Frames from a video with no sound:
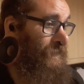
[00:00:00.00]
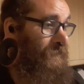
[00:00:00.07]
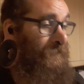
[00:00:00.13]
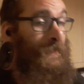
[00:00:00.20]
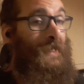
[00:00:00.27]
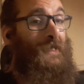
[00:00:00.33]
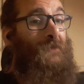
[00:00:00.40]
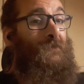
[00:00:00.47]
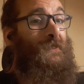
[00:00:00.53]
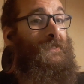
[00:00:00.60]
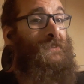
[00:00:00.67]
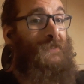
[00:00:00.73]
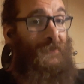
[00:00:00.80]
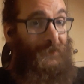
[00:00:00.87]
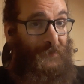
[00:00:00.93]
Maybe
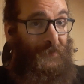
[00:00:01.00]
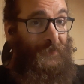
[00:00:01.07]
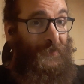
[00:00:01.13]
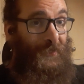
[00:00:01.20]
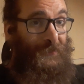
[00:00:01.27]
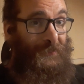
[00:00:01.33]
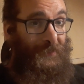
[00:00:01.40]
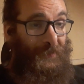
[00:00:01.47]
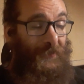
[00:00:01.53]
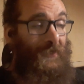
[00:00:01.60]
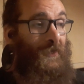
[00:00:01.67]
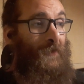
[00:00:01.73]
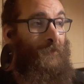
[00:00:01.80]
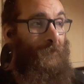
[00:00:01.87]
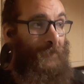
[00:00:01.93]
still to 30,
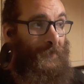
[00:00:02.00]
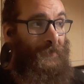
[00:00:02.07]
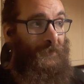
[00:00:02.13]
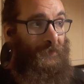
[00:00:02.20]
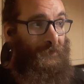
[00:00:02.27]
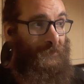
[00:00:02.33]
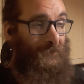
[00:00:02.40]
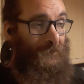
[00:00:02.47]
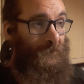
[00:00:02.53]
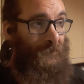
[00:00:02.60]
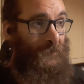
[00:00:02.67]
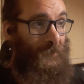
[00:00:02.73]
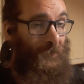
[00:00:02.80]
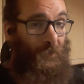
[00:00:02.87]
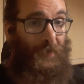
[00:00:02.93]
but
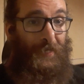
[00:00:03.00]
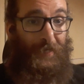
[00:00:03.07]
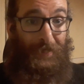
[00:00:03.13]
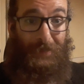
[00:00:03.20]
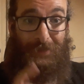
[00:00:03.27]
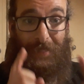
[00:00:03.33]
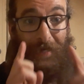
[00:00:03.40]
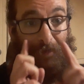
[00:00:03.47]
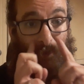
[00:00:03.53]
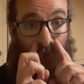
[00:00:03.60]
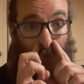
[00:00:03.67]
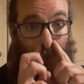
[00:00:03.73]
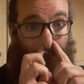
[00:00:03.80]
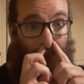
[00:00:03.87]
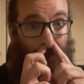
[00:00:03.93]
the way it is at the
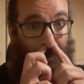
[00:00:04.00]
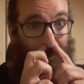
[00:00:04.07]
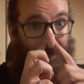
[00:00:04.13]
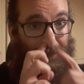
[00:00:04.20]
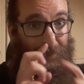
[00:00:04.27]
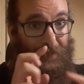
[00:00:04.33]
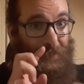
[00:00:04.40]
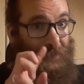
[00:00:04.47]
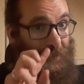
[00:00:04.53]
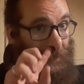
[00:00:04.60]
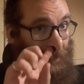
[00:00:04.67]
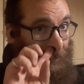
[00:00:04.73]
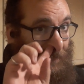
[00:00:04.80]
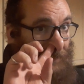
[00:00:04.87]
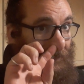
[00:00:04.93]
moment with this issue
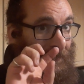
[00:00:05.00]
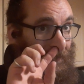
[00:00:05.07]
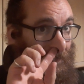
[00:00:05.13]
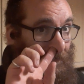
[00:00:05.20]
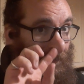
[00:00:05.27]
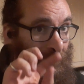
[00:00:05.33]
I'm having